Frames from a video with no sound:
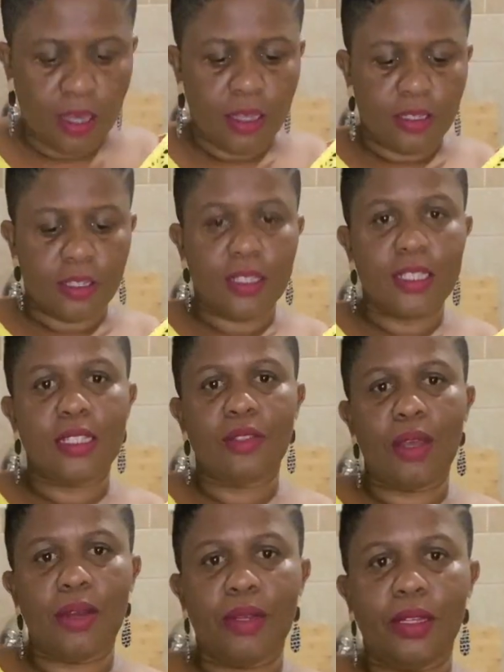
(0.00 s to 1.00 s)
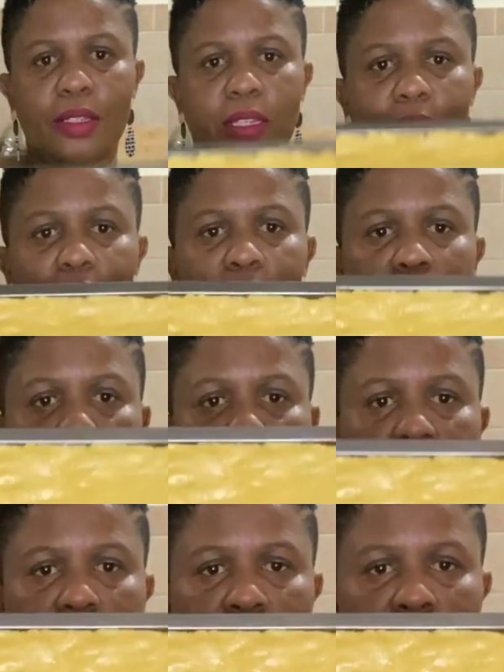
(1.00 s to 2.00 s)
So this is what we're looking for,
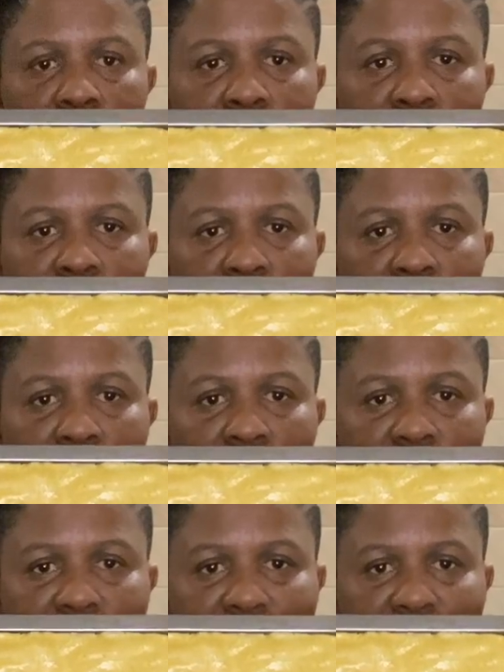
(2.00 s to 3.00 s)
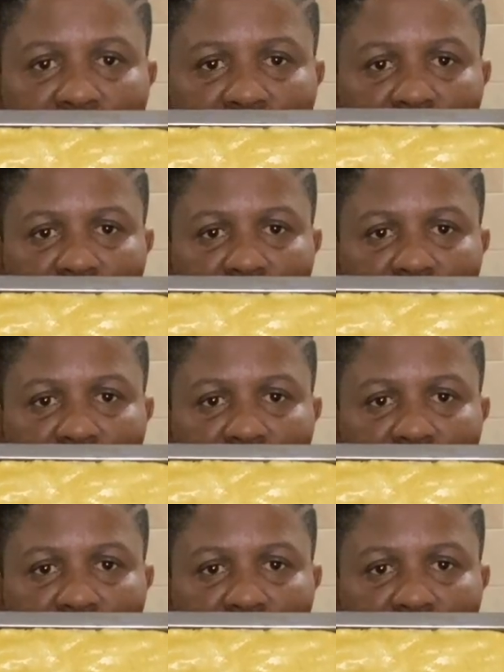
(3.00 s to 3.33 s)
you see.